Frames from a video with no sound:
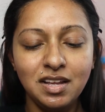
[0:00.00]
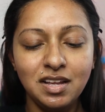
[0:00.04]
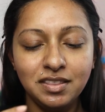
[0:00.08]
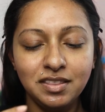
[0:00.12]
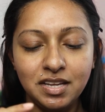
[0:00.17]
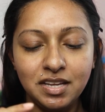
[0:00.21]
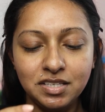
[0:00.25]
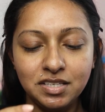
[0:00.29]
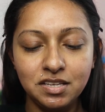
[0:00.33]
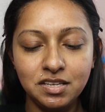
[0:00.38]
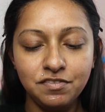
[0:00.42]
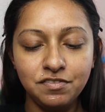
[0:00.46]

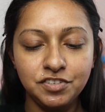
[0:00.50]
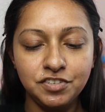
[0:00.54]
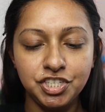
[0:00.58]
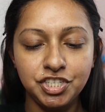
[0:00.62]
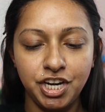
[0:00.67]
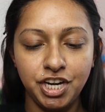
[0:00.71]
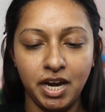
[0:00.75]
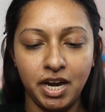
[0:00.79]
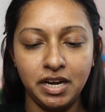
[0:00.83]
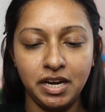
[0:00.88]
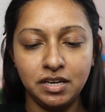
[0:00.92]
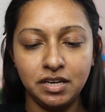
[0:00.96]
things have
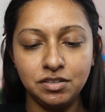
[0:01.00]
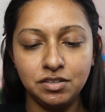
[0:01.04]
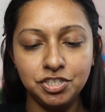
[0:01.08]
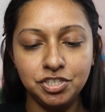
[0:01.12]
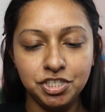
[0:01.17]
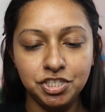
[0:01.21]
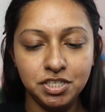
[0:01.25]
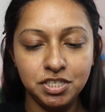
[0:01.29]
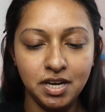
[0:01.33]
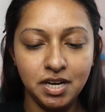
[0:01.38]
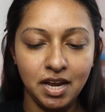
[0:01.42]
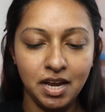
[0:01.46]

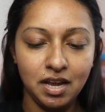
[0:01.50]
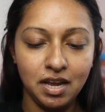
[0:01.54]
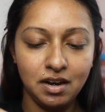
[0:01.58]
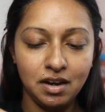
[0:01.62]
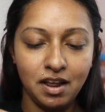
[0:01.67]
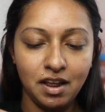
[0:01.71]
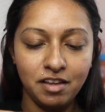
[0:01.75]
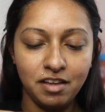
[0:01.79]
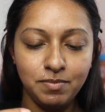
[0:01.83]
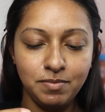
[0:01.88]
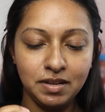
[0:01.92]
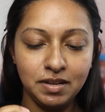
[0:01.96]
changed and
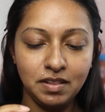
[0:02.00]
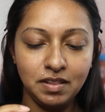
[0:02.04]
I've been